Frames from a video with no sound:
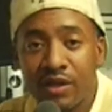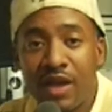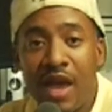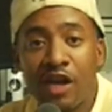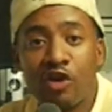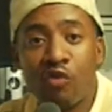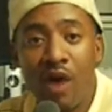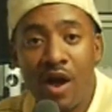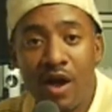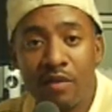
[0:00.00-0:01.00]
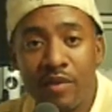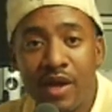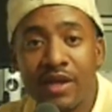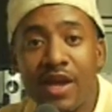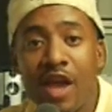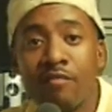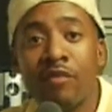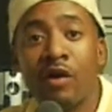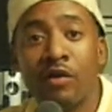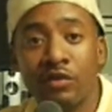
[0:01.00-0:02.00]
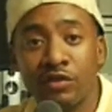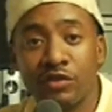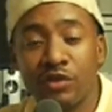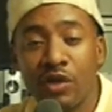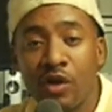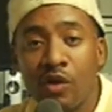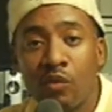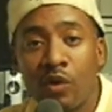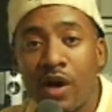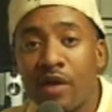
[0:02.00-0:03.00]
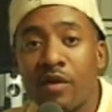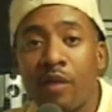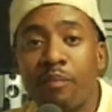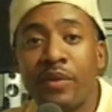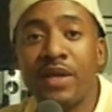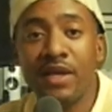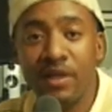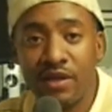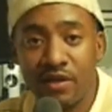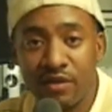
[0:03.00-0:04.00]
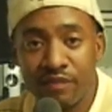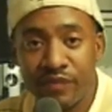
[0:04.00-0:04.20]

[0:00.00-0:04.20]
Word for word: gang crime and gang murders were at a peak.